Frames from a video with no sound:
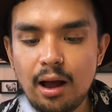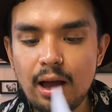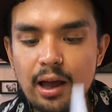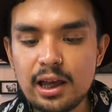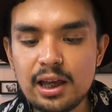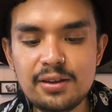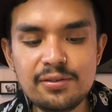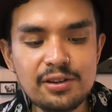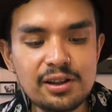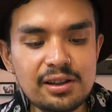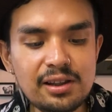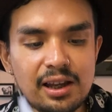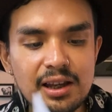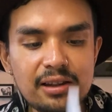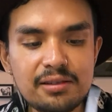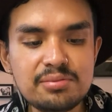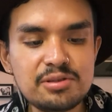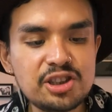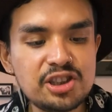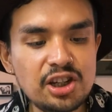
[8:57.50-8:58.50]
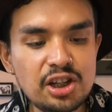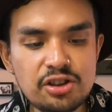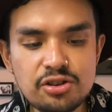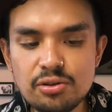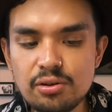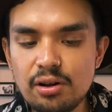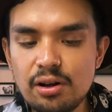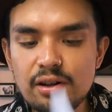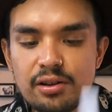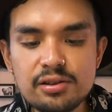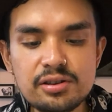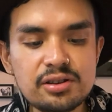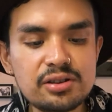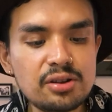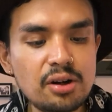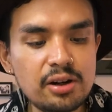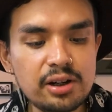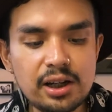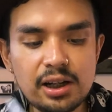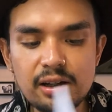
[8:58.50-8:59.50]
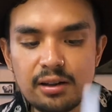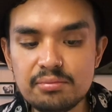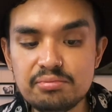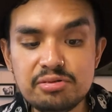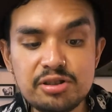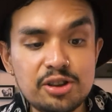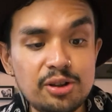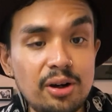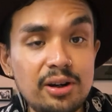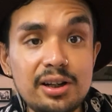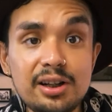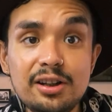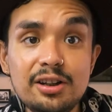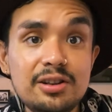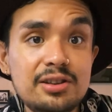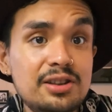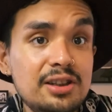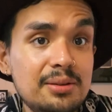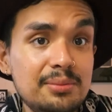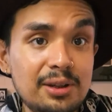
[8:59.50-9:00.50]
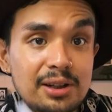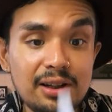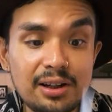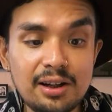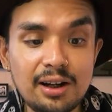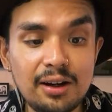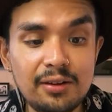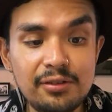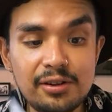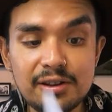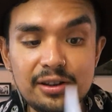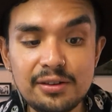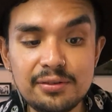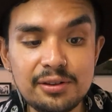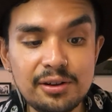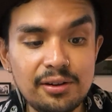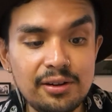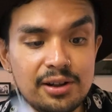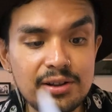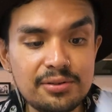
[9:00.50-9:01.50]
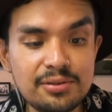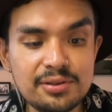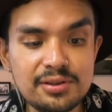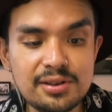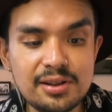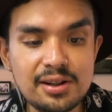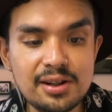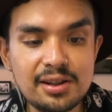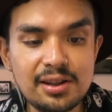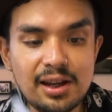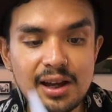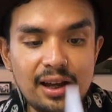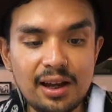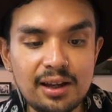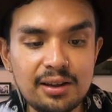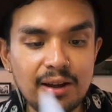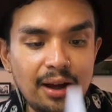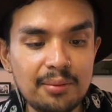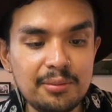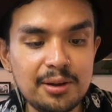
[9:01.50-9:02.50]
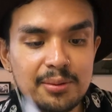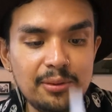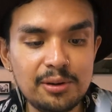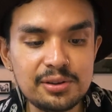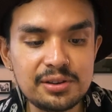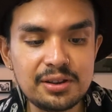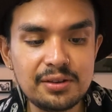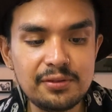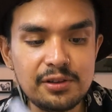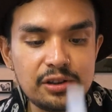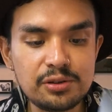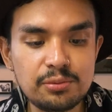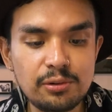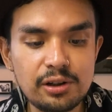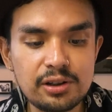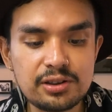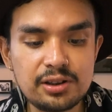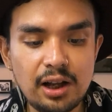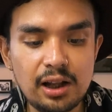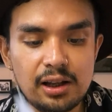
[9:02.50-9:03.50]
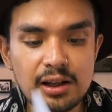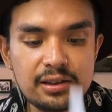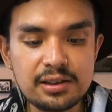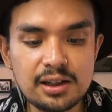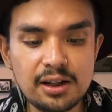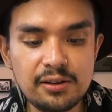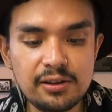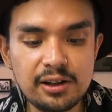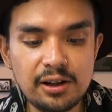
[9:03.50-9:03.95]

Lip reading: even like sigils, starting a demon coven if you're interested in that. I mean, most of us work solitary